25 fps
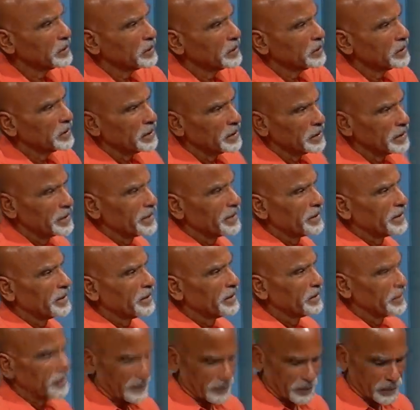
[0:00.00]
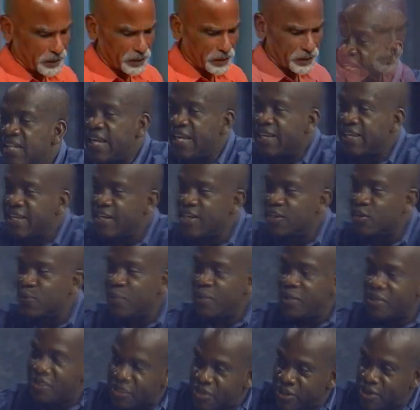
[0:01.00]
in this a case like this
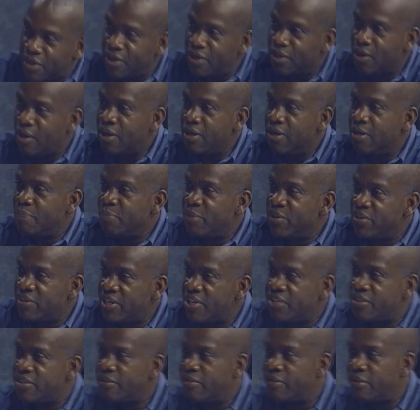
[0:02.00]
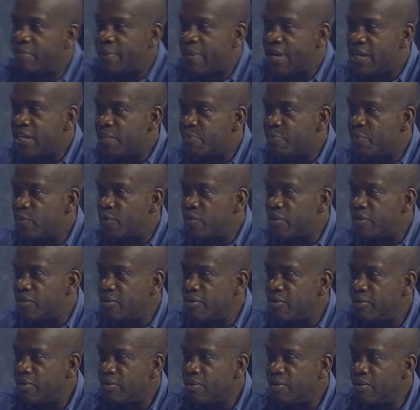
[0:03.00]
will turn on possession of the passport,
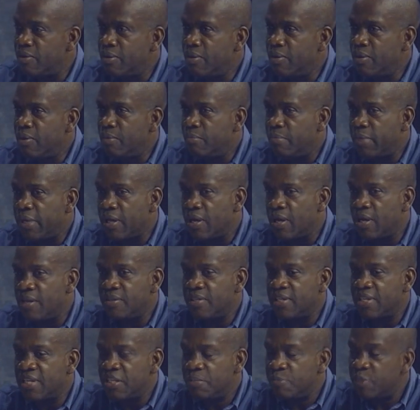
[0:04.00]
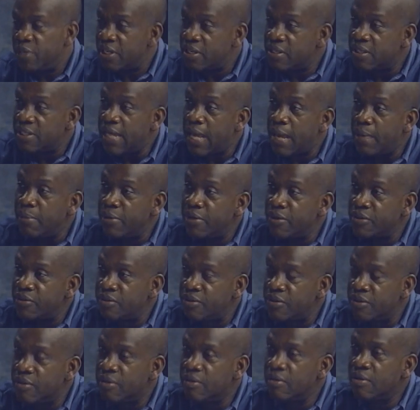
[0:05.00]
because it has been
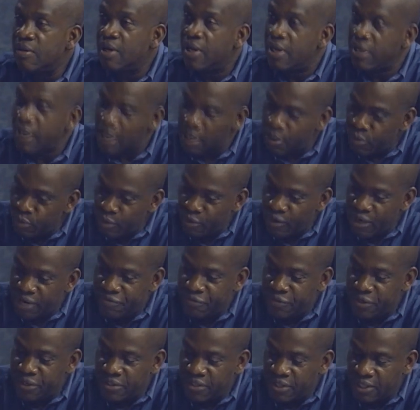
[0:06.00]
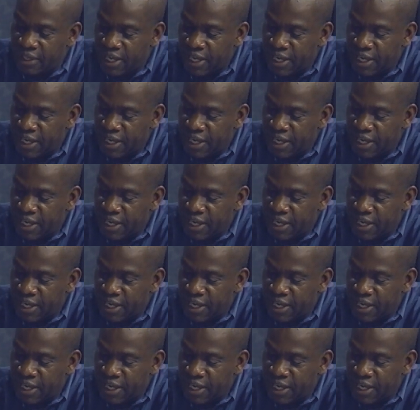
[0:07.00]
established, and we reference the